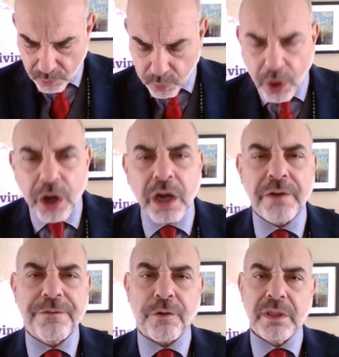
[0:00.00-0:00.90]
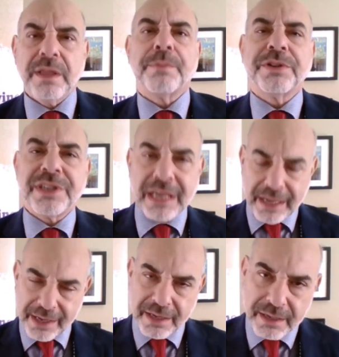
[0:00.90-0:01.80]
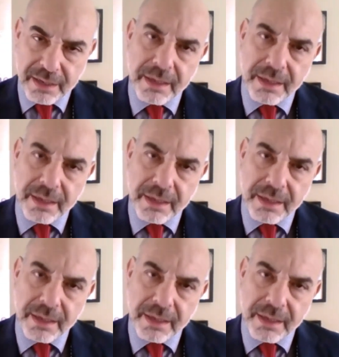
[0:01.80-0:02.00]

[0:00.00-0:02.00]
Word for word: work for liberty